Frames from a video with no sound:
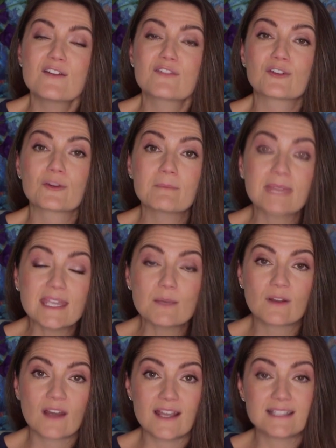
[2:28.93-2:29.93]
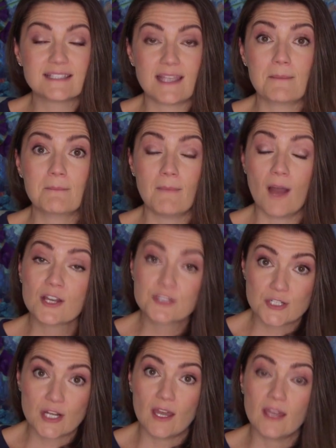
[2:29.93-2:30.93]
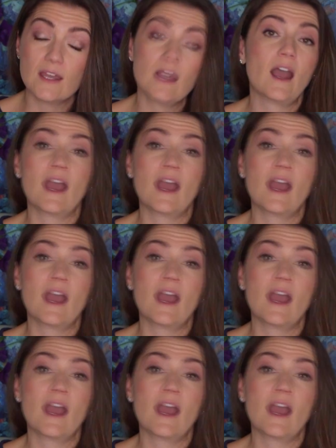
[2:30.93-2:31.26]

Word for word: For me, when I say mantra,